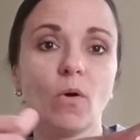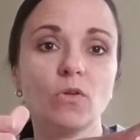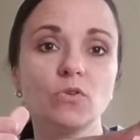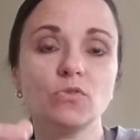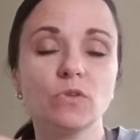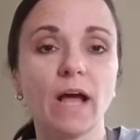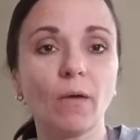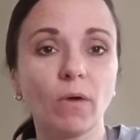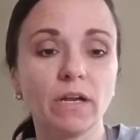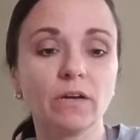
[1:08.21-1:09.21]
You do
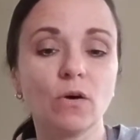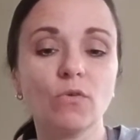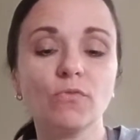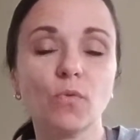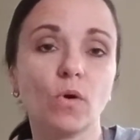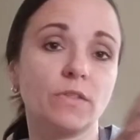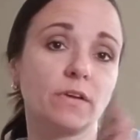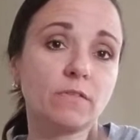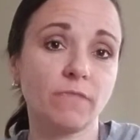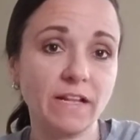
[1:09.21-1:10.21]
not want to go for the
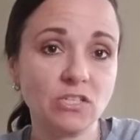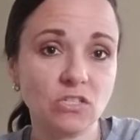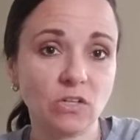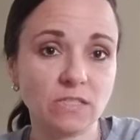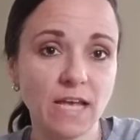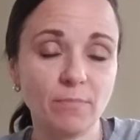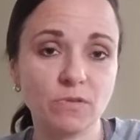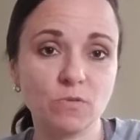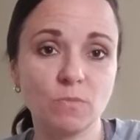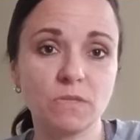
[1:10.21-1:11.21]
conventional type of
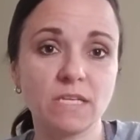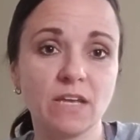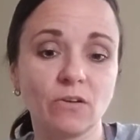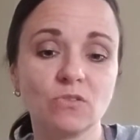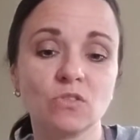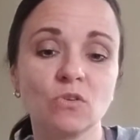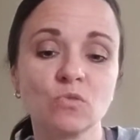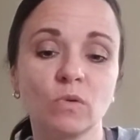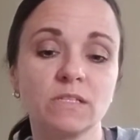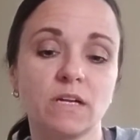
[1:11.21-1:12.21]
sweet potatoes. Those
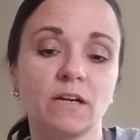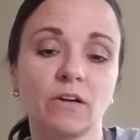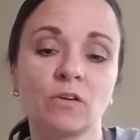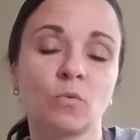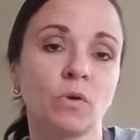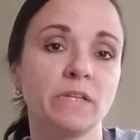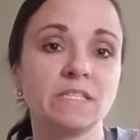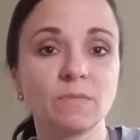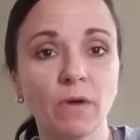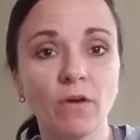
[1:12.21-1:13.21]
ones aren't going to really
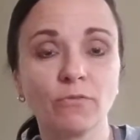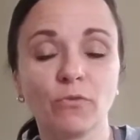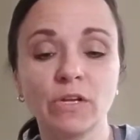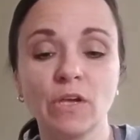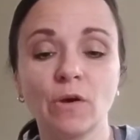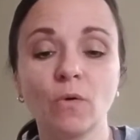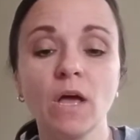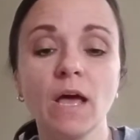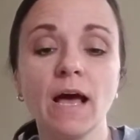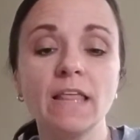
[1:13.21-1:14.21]
sprout for you.
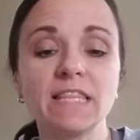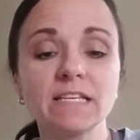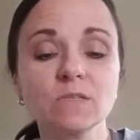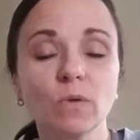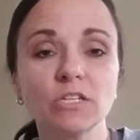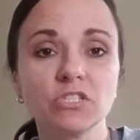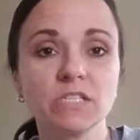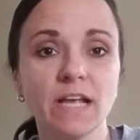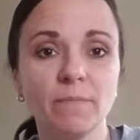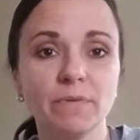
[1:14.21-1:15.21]
This one
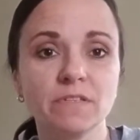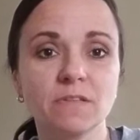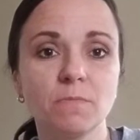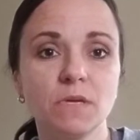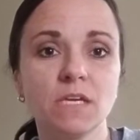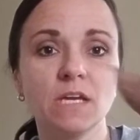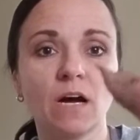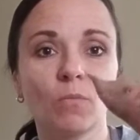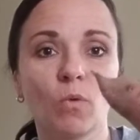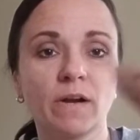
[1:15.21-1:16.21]
just happens to be
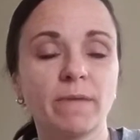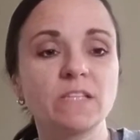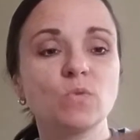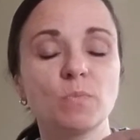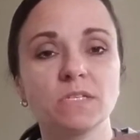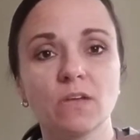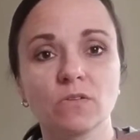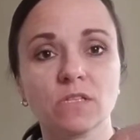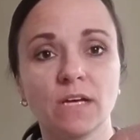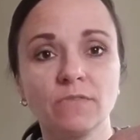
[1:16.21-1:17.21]
one of my sweet
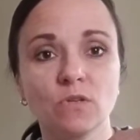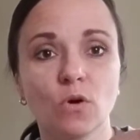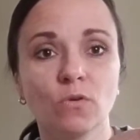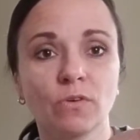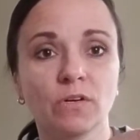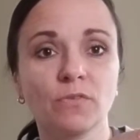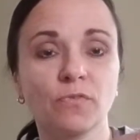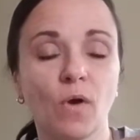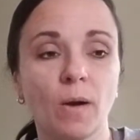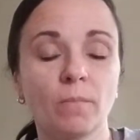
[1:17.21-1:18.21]
potatoes left over
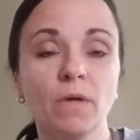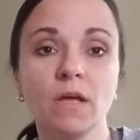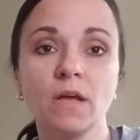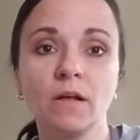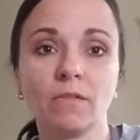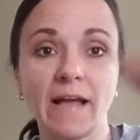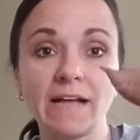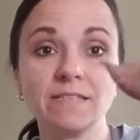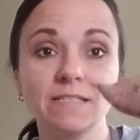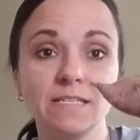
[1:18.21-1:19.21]
from
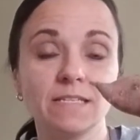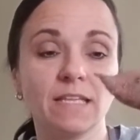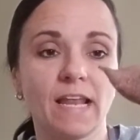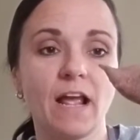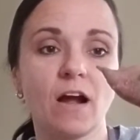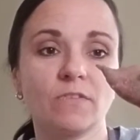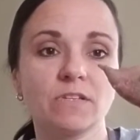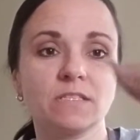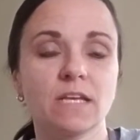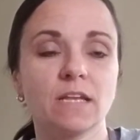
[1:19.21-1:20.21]
last season that I
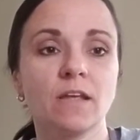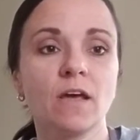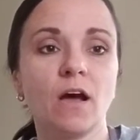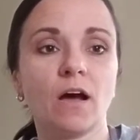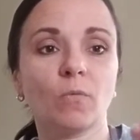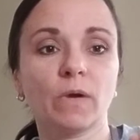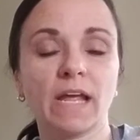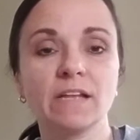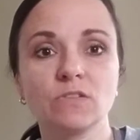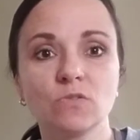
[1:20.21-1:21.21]
harvested. When
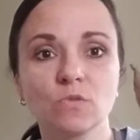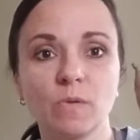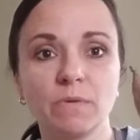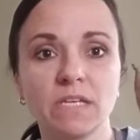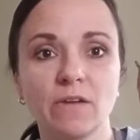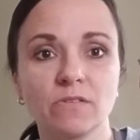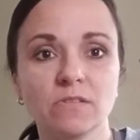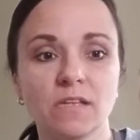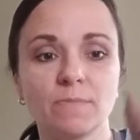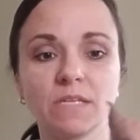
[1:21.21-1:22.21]
I do sweet potato
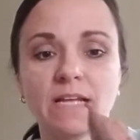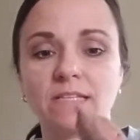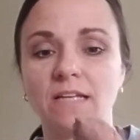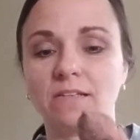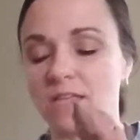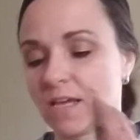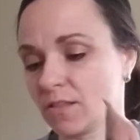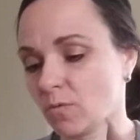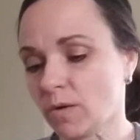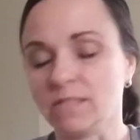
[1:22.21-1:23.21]
slips, I tend to take
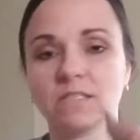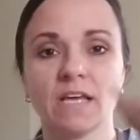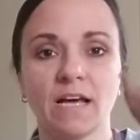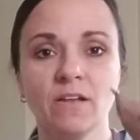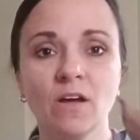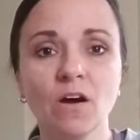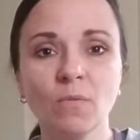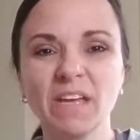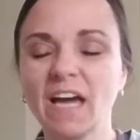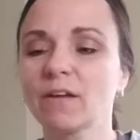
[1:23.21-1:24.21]
the ones that
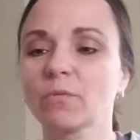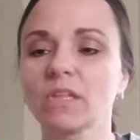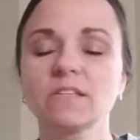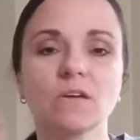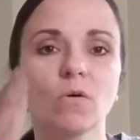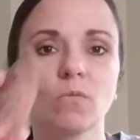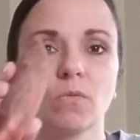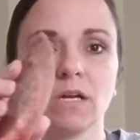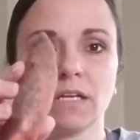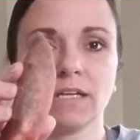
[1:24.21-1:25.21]
we kind of really don't
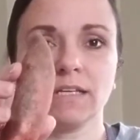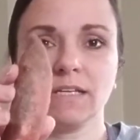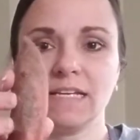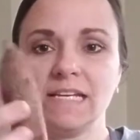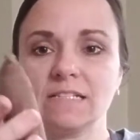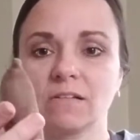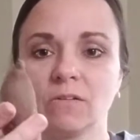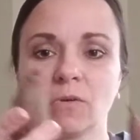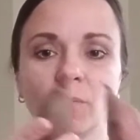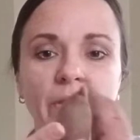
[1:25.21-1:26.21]
want to eat a
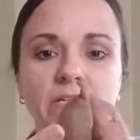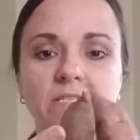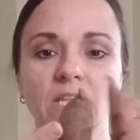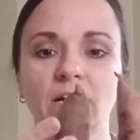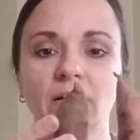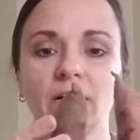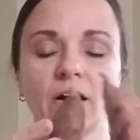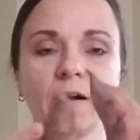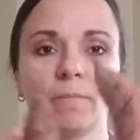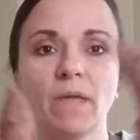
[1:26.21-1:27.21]
little bit there.
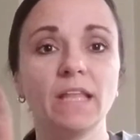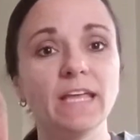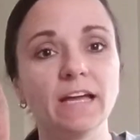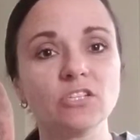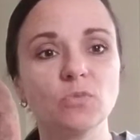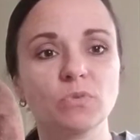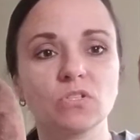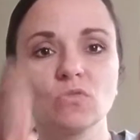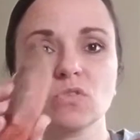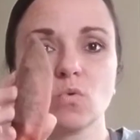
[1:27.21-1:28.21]
And they actually
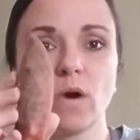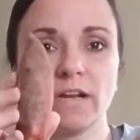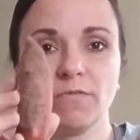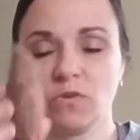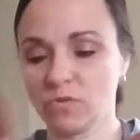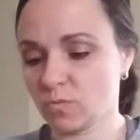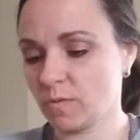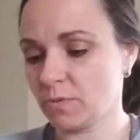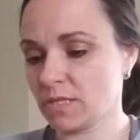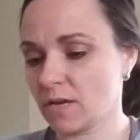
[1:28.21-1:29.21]
produce quite a few
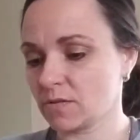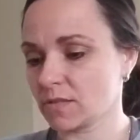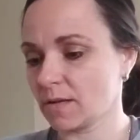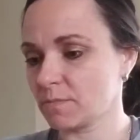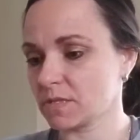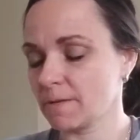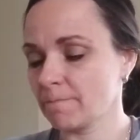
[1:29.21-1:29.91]
sweet potato slips.